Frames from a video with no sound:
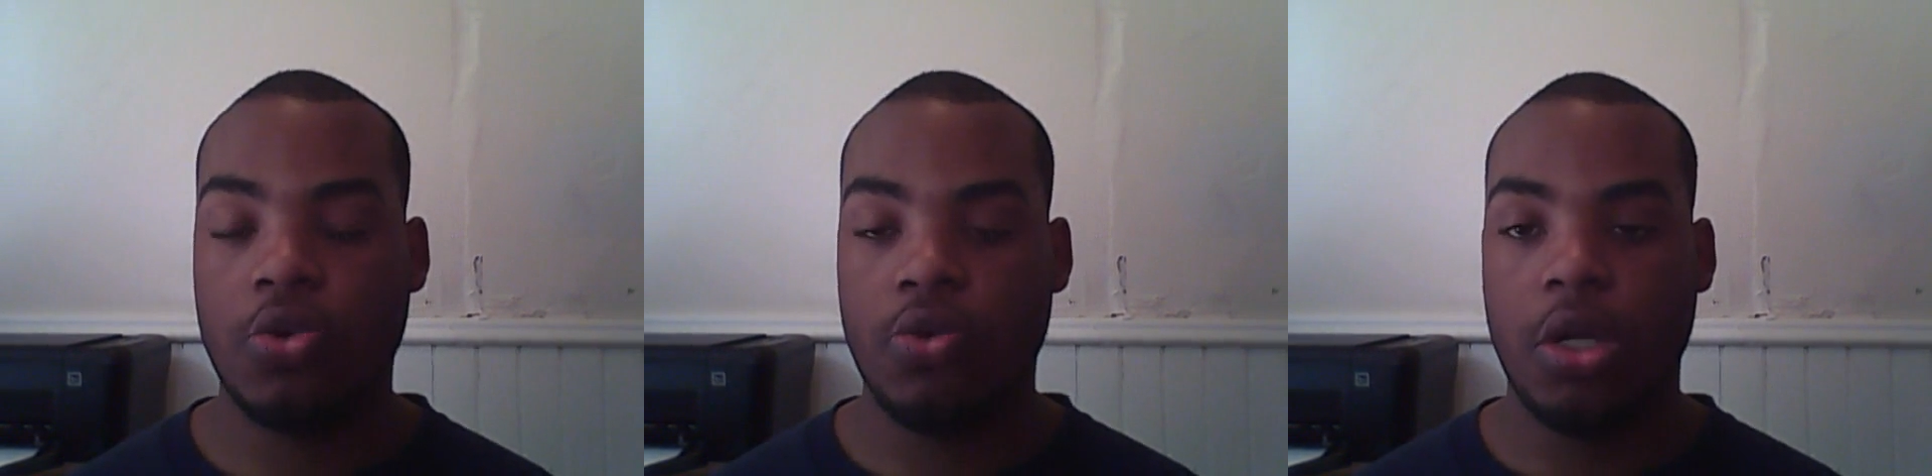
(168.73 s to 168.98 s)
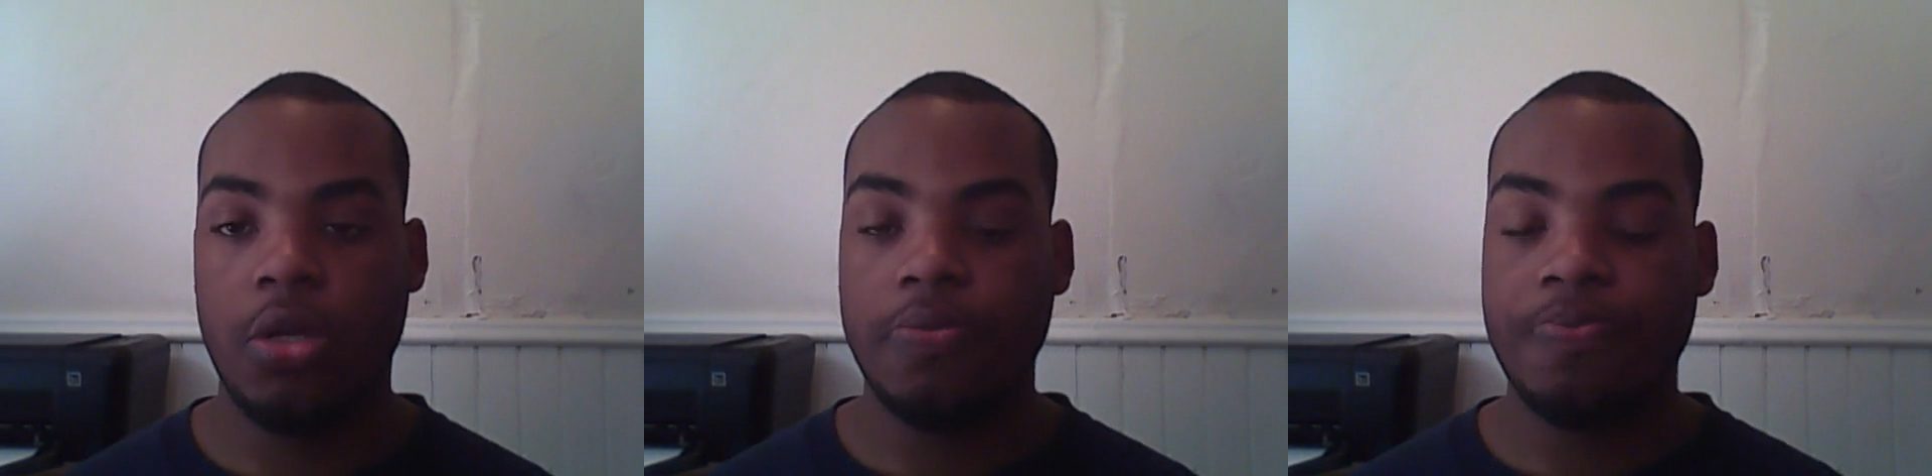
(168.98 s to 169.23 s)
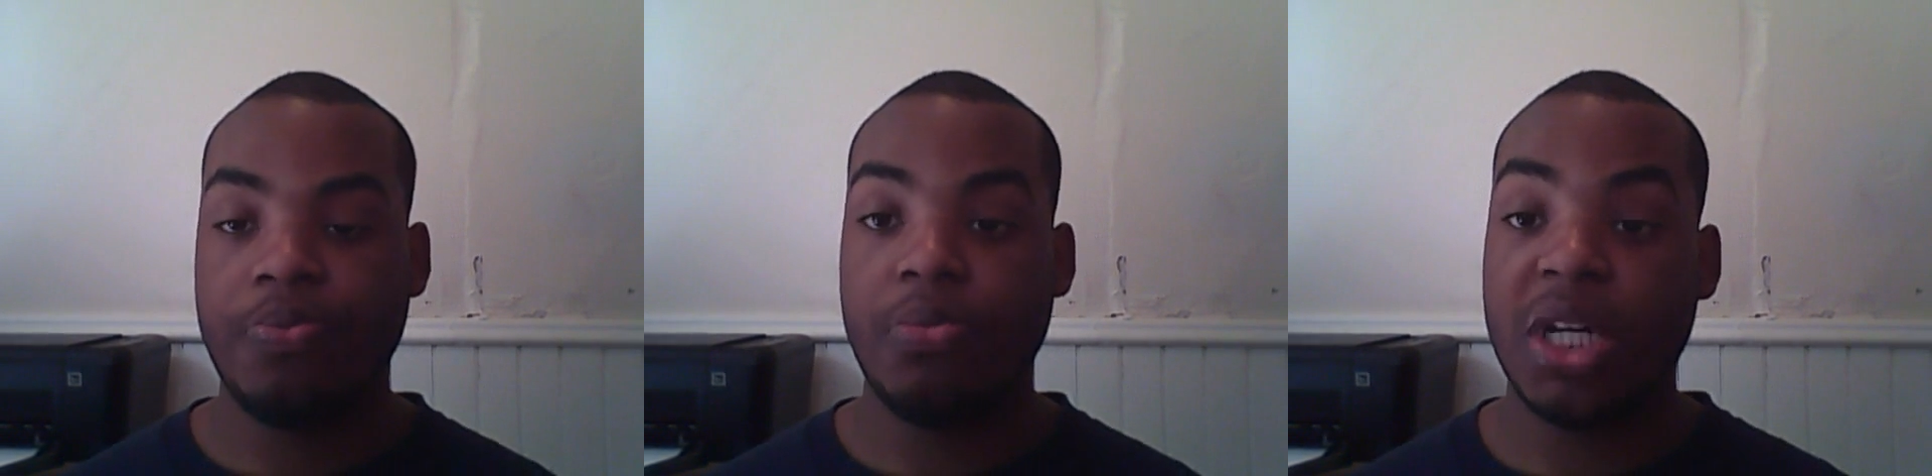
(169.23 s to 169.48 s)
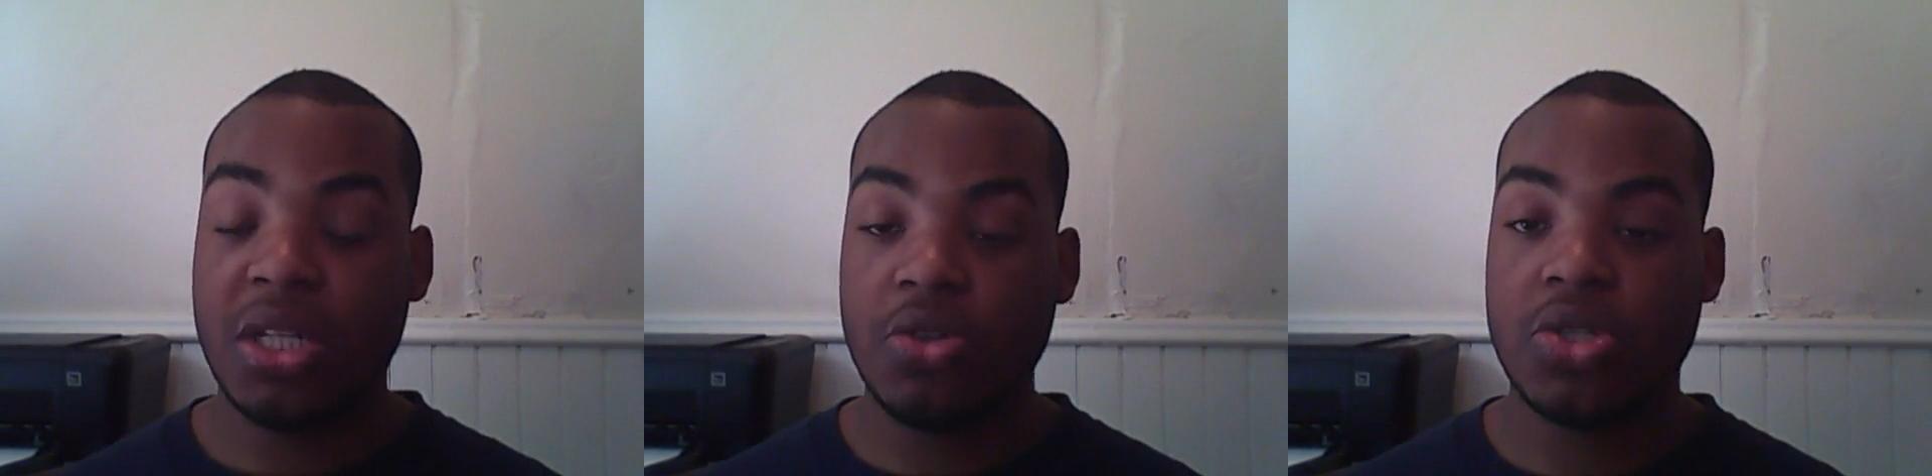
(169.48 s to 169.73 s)
decree,
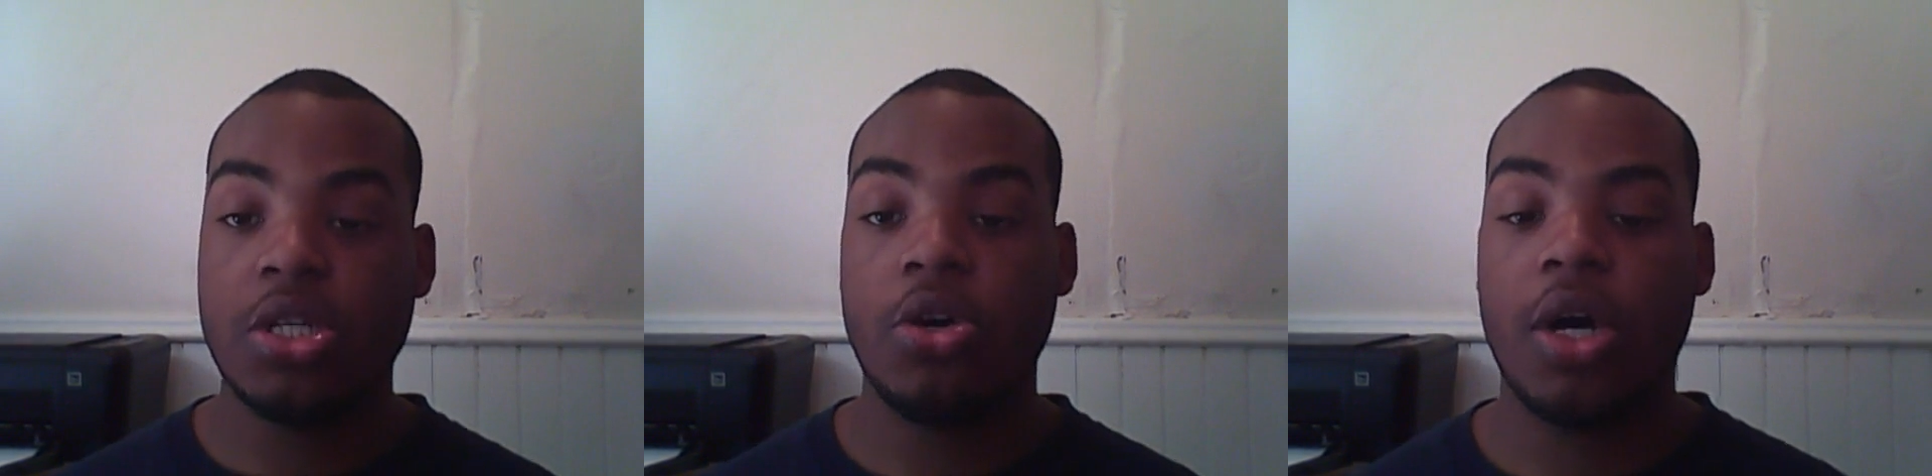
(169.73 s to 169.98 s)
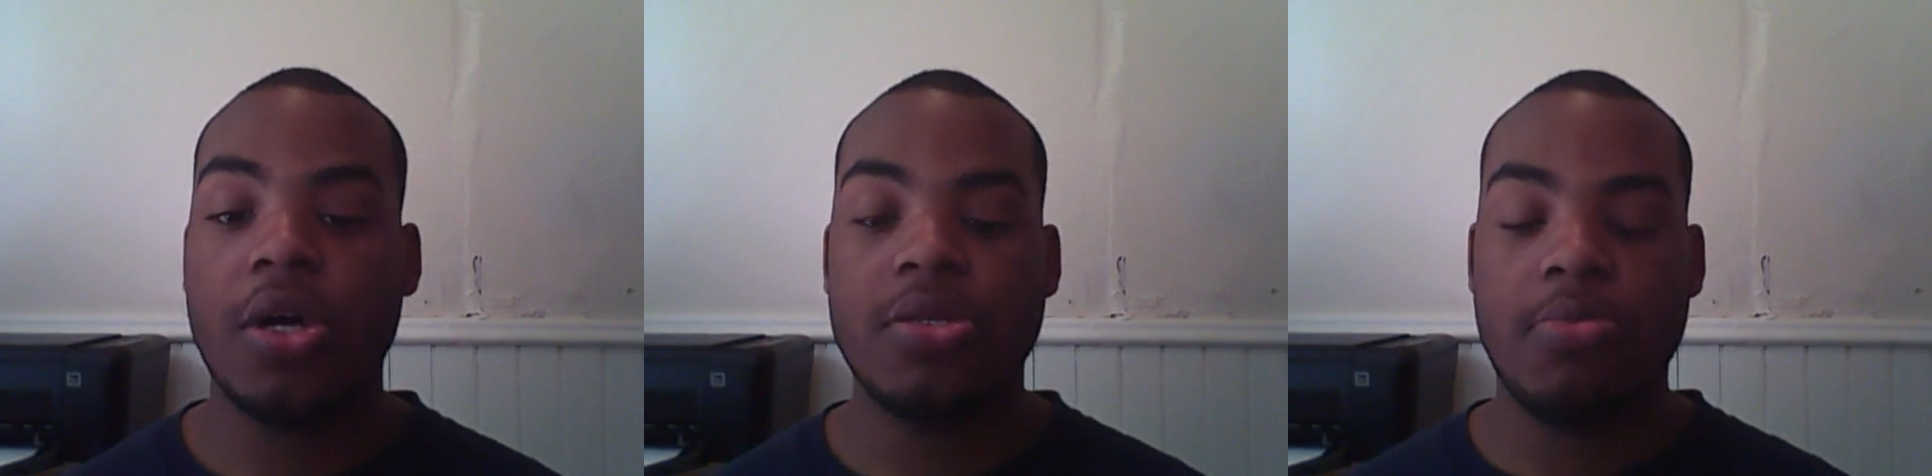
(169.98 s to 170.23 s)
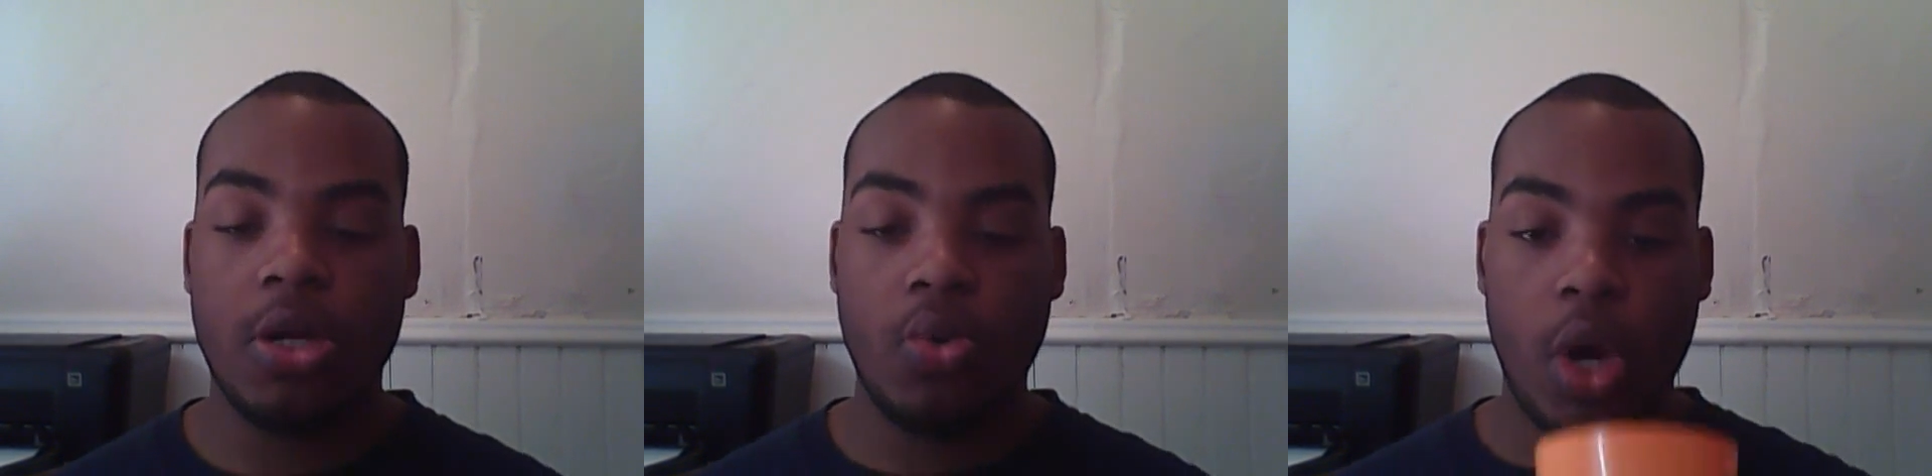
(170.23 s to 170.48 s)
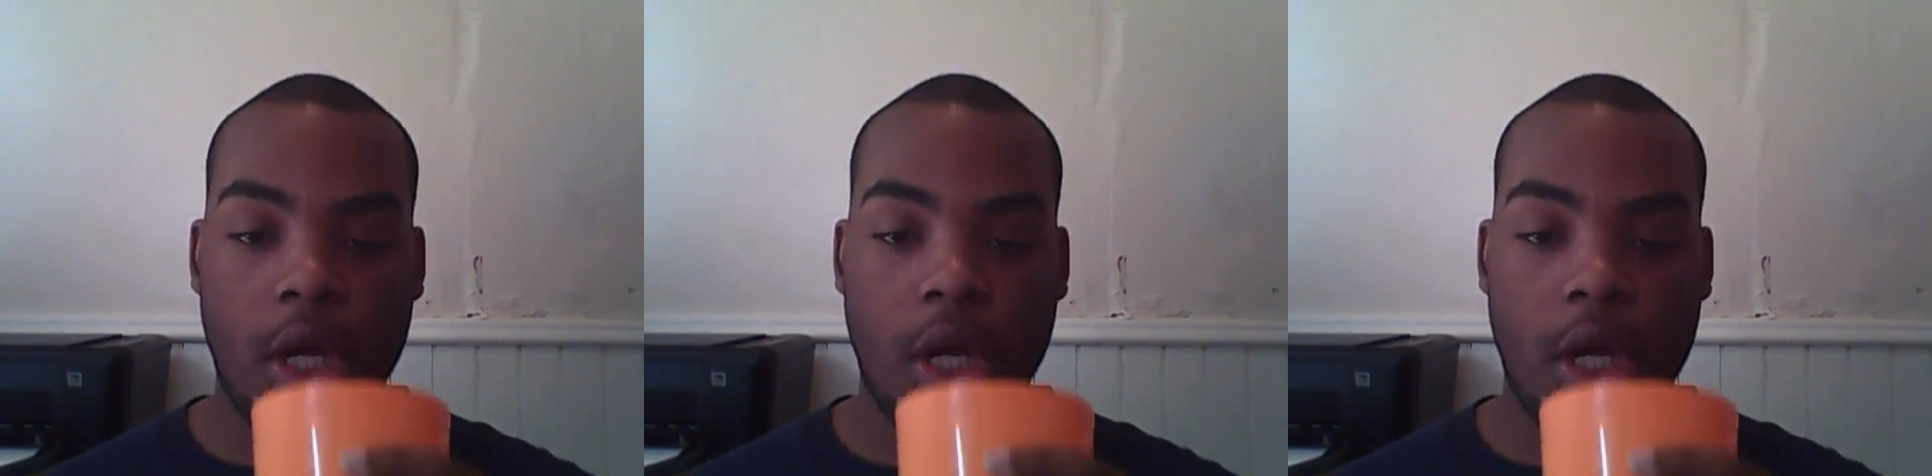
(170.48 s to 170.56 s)
but they're still husband and